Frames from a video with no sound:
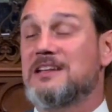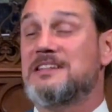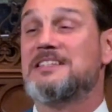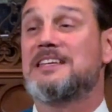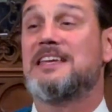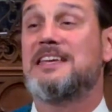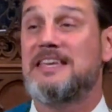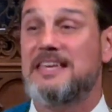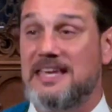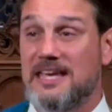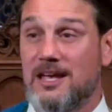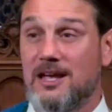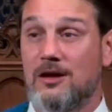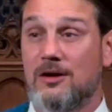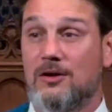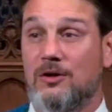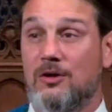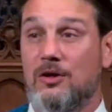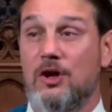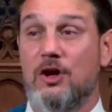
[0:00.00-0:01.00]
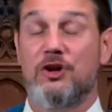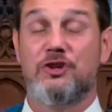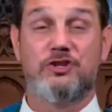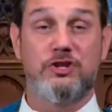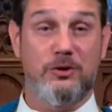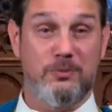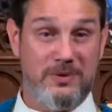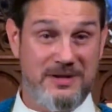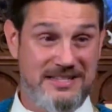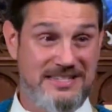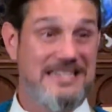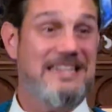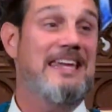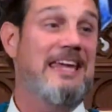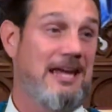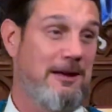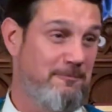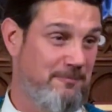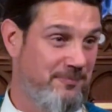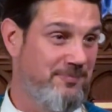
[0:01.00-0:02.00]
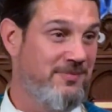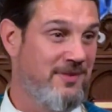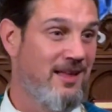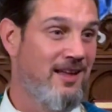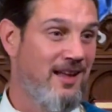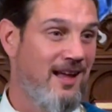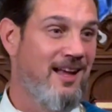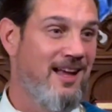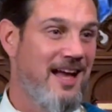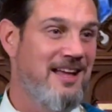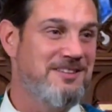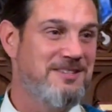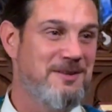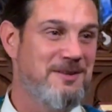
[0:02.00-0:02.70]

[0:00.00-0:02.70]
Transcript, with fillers: to heal, to redeem, and